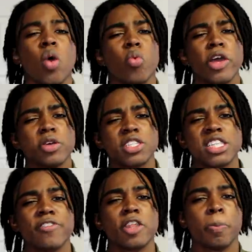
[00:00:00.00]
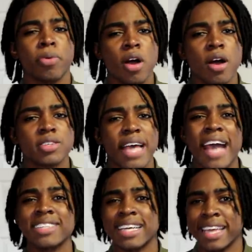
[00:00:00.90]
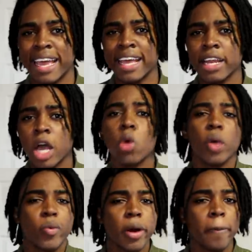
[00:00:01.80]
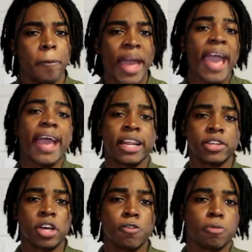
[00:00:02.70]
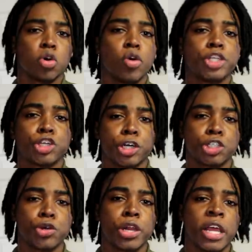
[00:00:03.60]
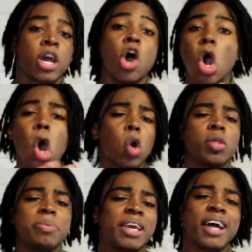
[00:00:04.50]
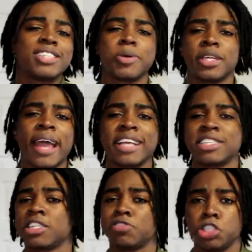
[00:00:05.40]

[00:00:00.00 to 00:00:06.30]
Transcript: when we used to live in the Bronx as a kid, we were banned from going trick or treating only because there was an excess of